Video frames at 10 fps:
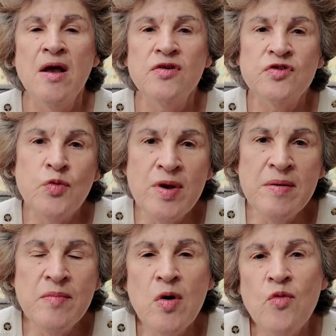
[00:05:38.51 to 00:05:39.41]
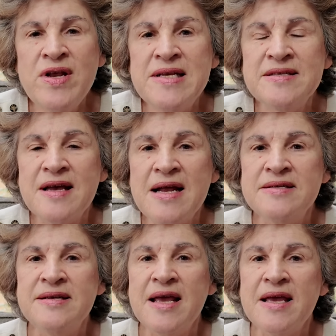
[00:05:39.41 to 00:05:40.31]
swim, we
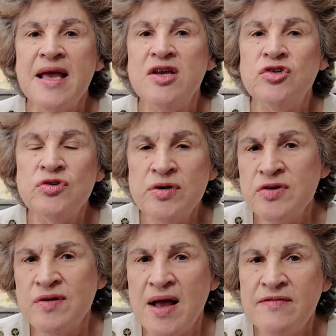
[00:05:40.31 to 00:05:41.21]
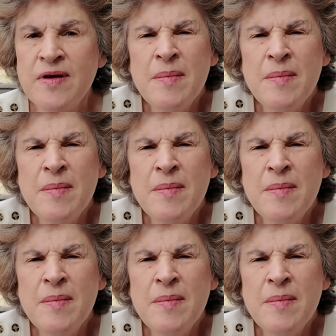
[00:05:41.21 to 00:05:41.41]
decided to take a short drive,